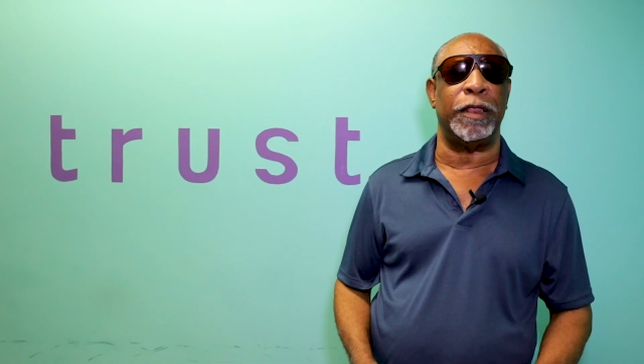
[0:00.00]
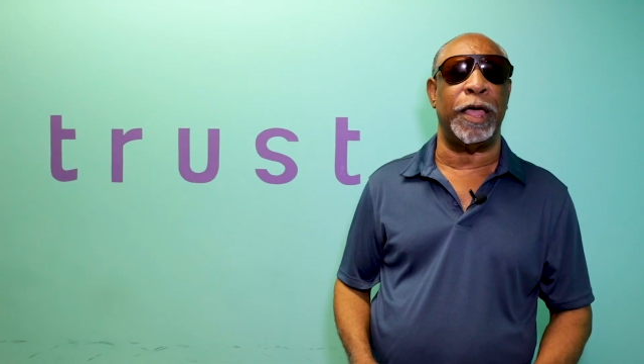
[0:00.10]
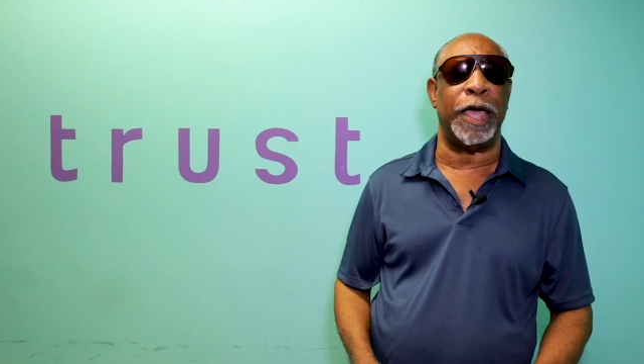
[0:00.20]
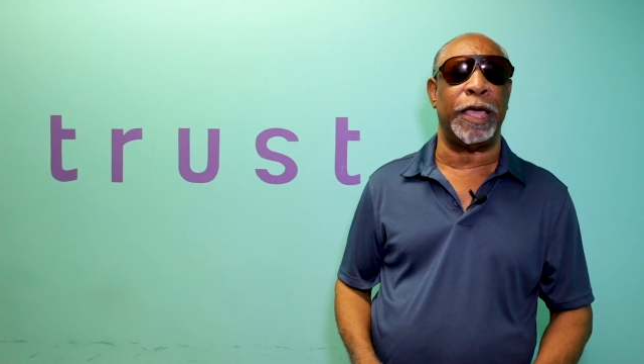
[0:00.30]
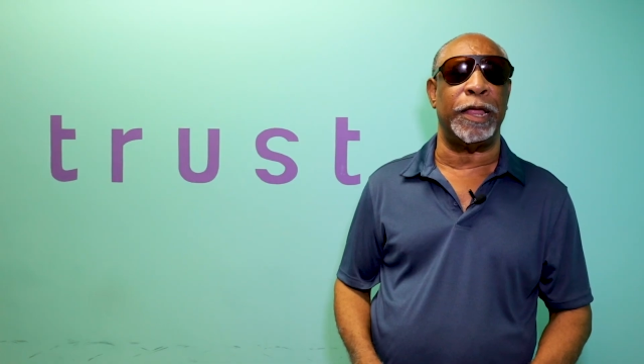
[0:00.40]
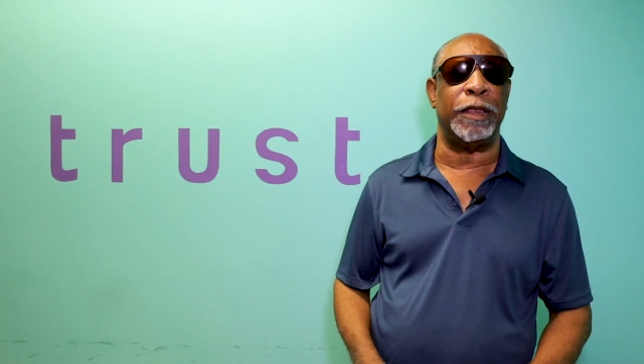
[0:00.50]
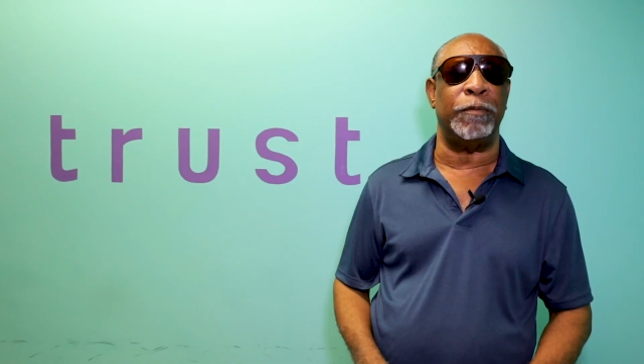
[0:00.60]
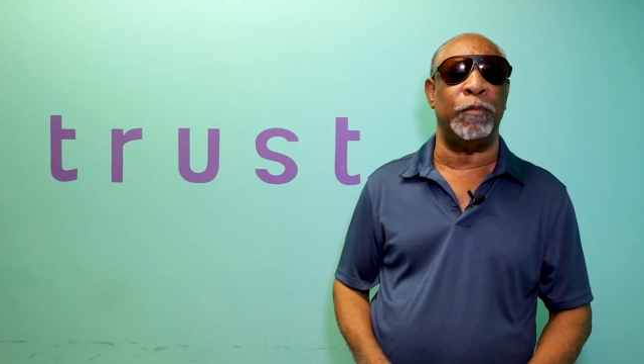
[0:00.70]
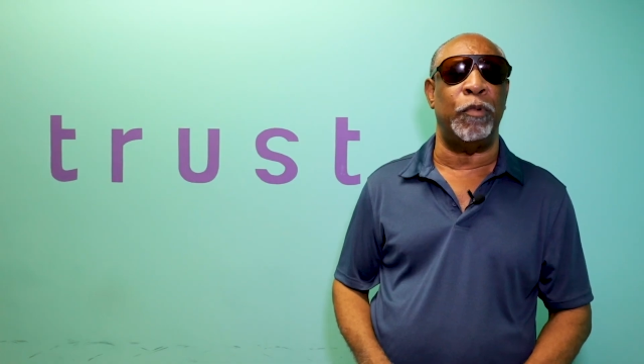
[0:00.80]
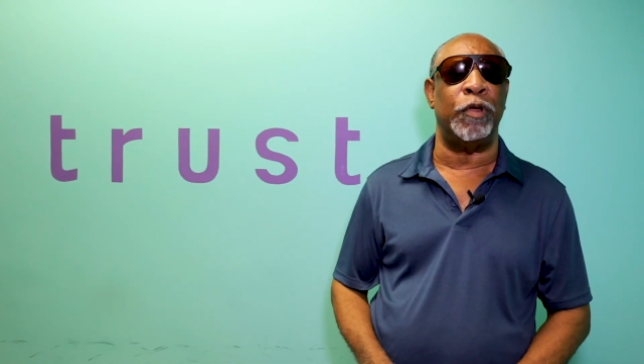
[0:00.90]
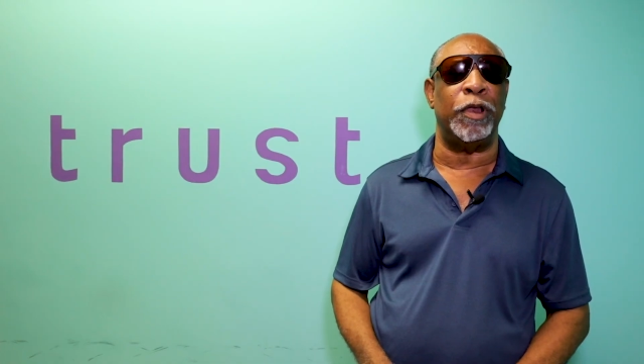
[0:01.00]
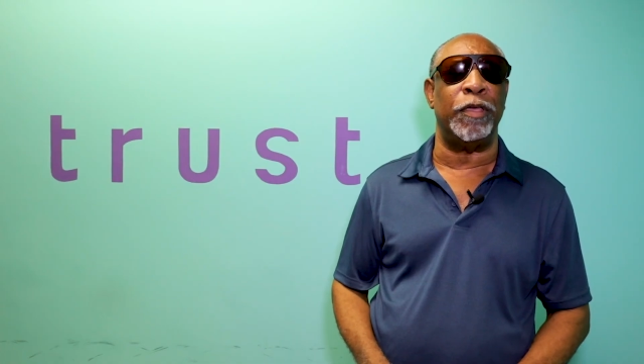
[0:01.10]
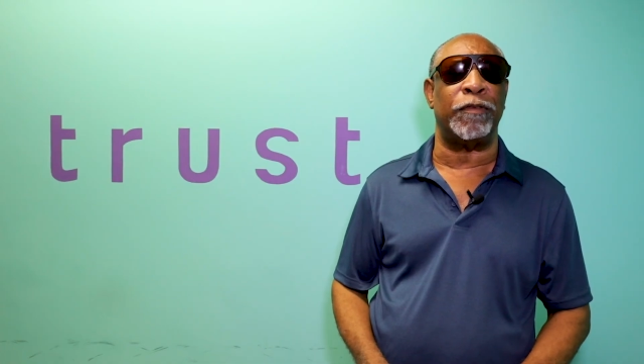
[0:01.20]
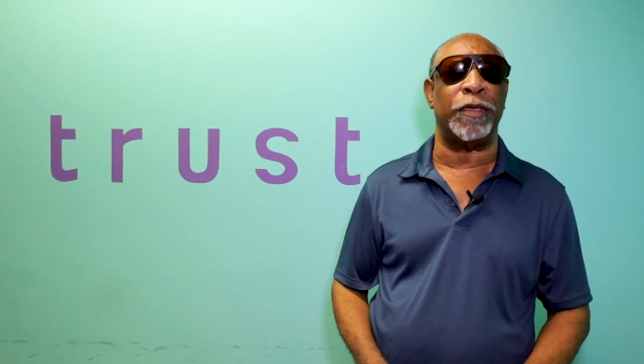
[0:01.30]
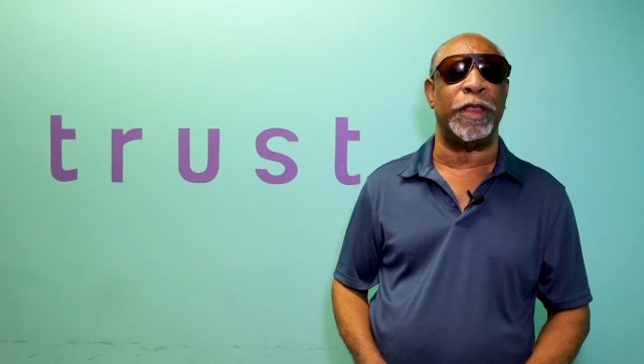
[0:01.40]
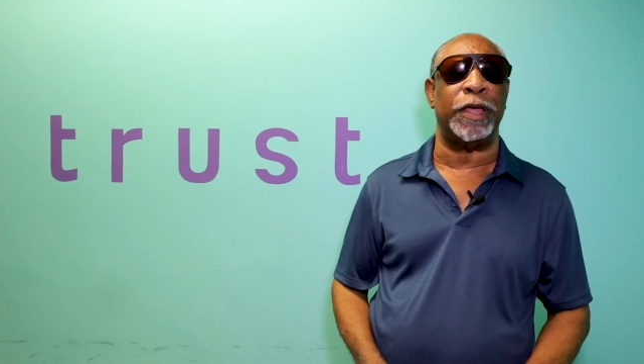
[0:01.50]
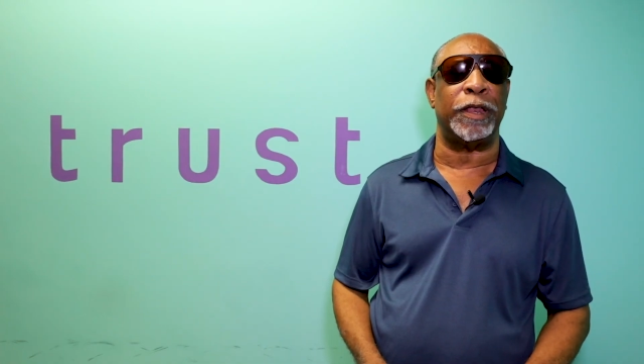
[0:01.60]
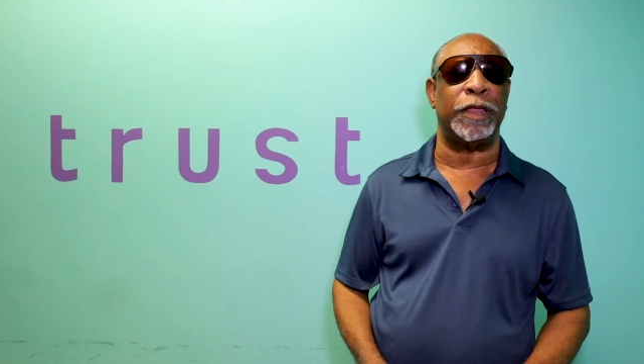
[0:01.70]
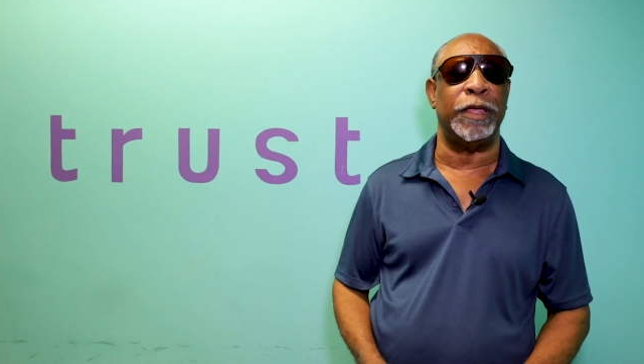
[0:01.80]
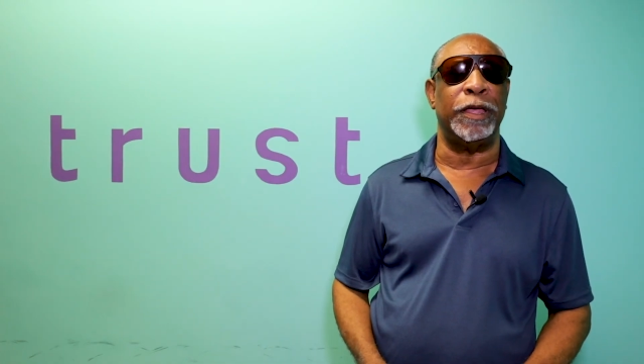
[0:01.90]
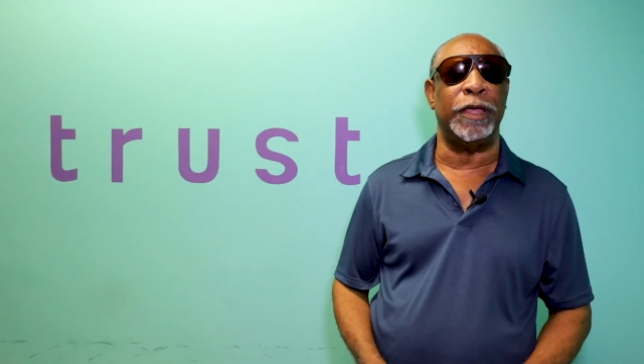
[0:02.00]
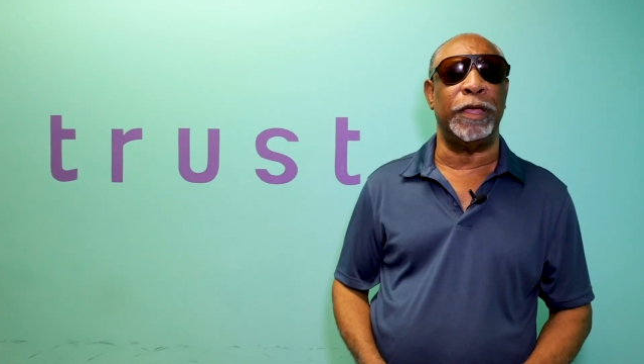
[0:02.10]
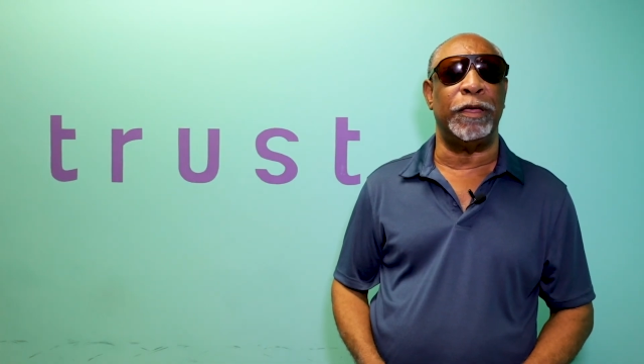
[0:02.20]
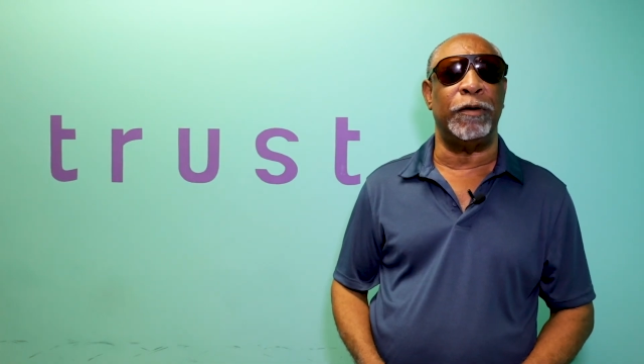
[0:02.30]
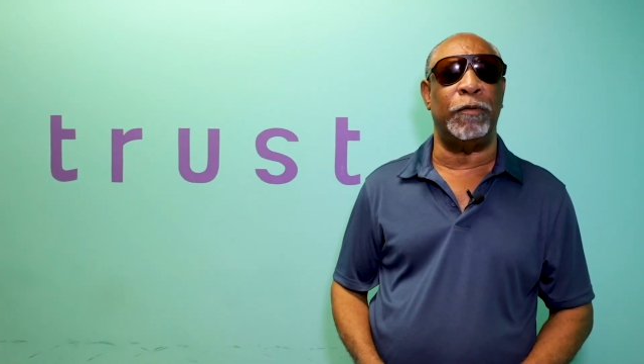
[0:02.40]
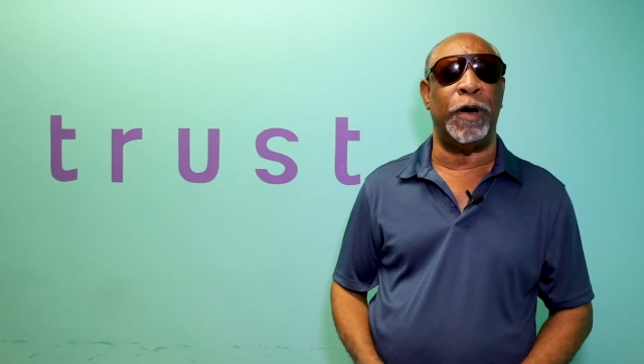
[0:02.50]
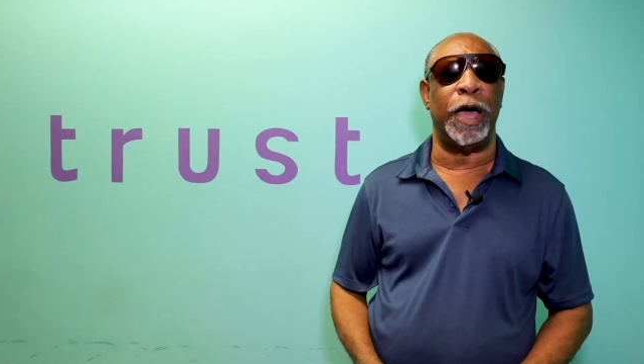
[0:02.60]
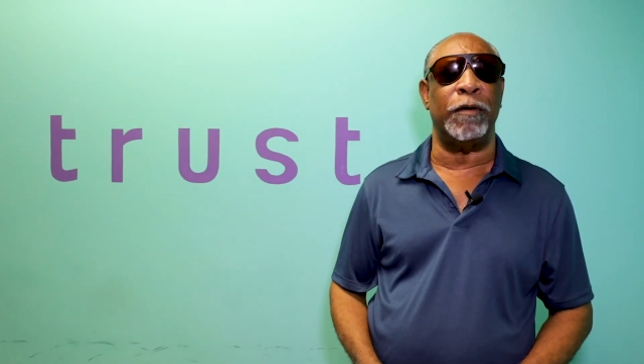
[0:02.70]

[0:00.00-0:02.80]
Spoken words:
I can boldly say that what